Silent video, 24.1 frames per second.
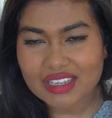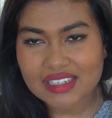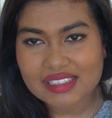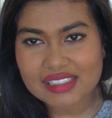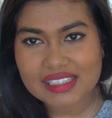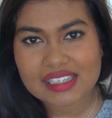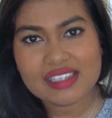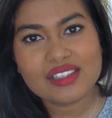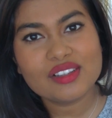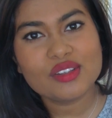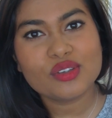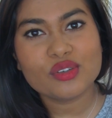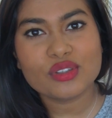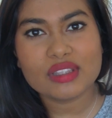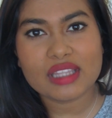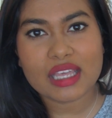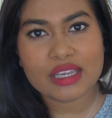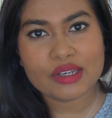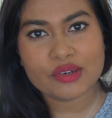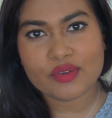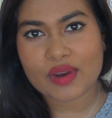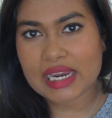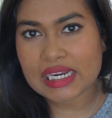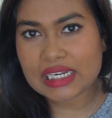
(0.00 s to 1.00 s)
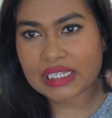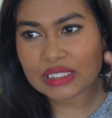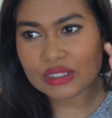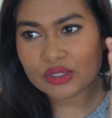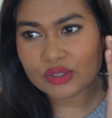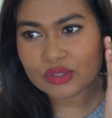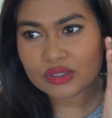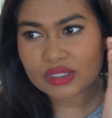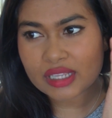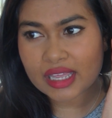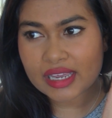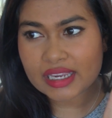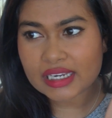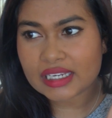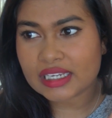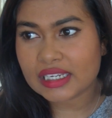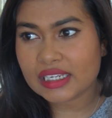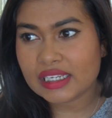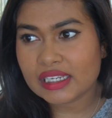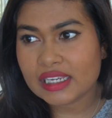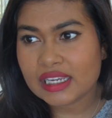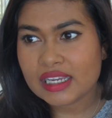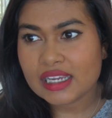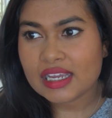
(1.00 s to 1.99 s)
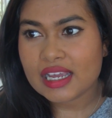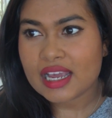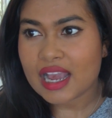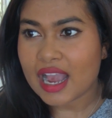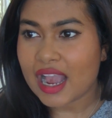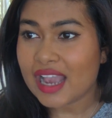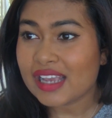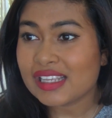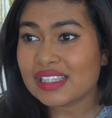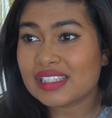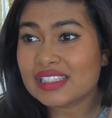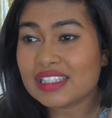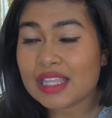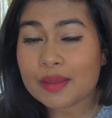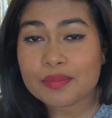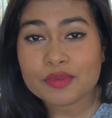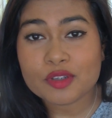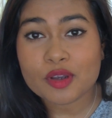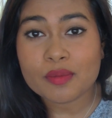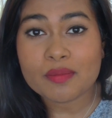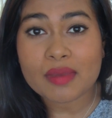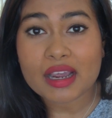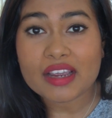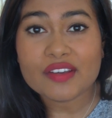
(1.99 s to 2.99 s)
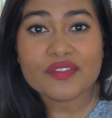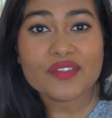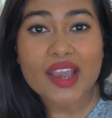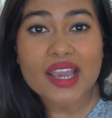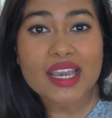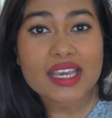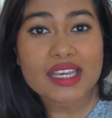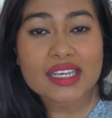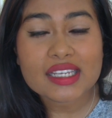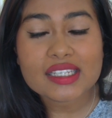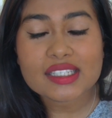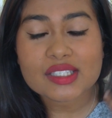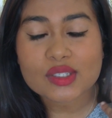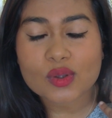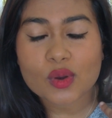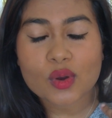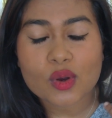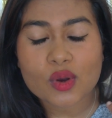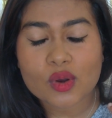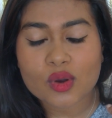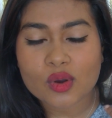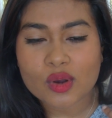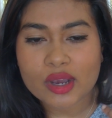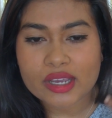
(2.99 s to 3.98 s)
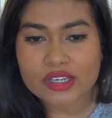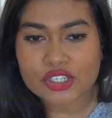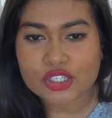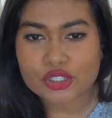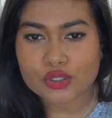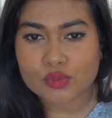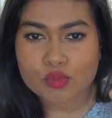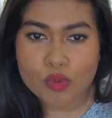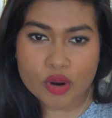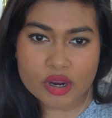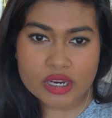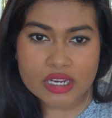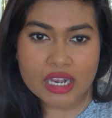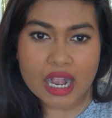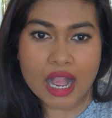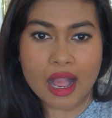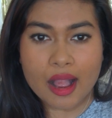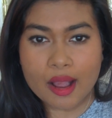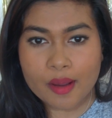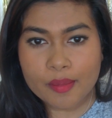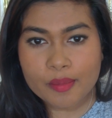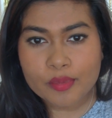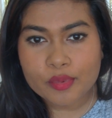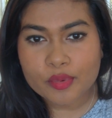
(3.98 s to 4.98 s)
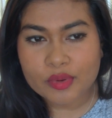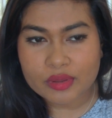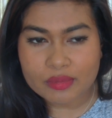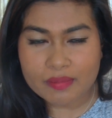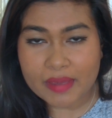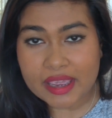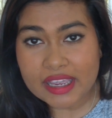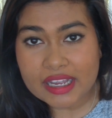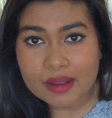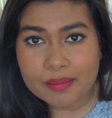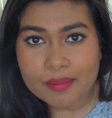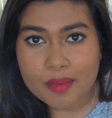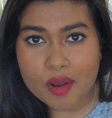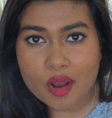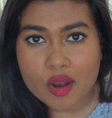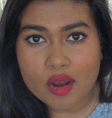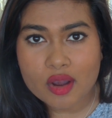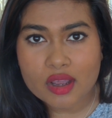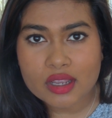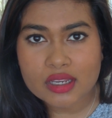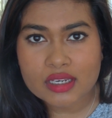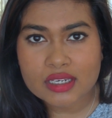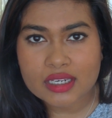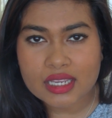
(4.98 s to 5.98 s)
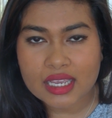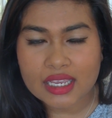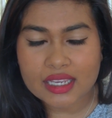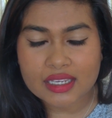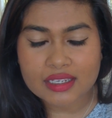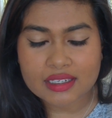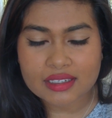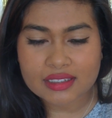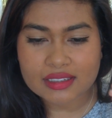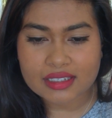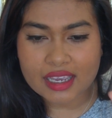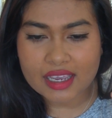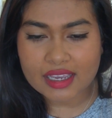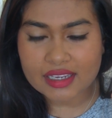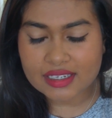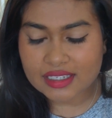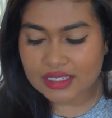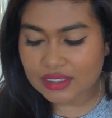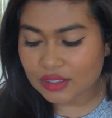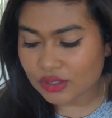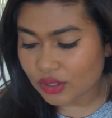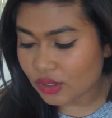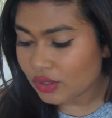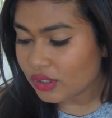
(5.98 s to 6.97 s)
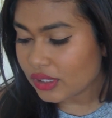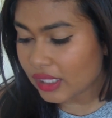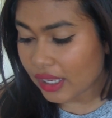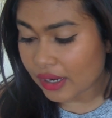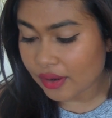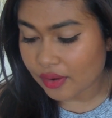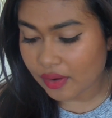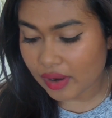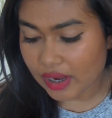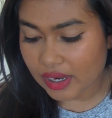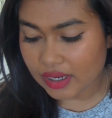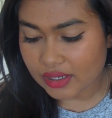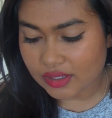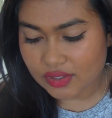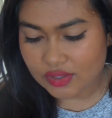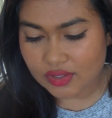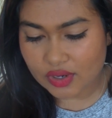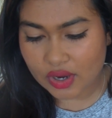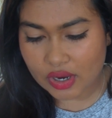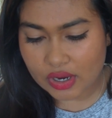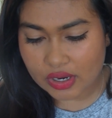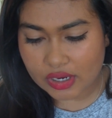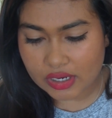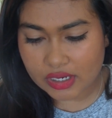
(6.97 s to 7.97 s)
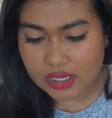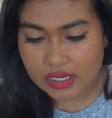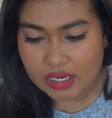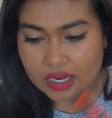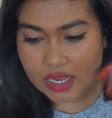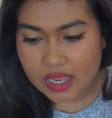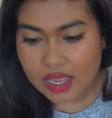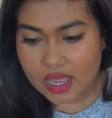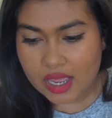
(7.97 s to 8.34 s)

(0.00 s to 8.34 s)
didn't look that great. It looked like I slept on my face, or I just woke up with makeup on, and yeah, it didn't look that great. So